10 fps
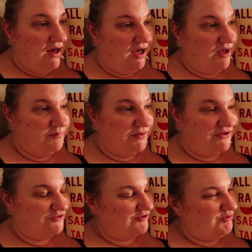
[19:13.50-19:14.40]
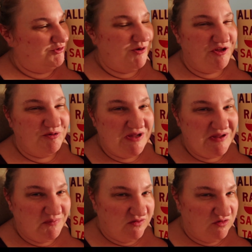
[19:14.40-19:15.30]
uh, but so do other
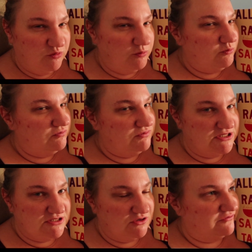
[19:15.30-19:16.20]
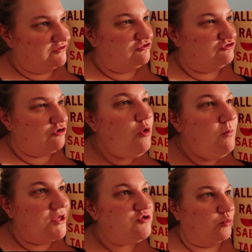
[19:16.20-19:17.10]
people who deserve so
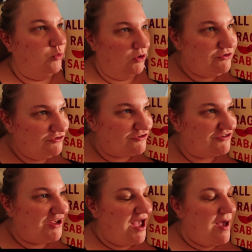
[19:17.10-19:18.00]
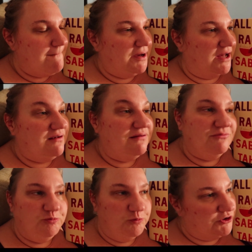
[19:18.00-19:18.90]
much worse but
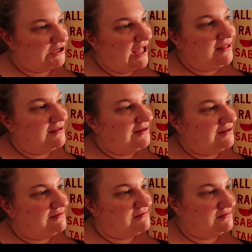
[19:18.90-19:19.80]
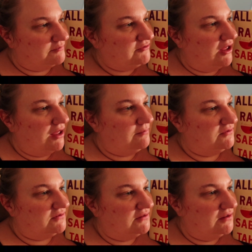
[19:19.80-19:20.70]
reality is
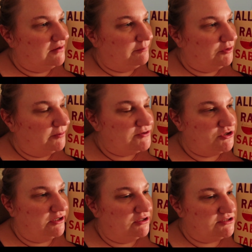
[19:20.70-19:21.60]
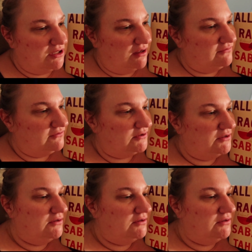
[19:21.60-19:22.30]
sometimes perpetrators of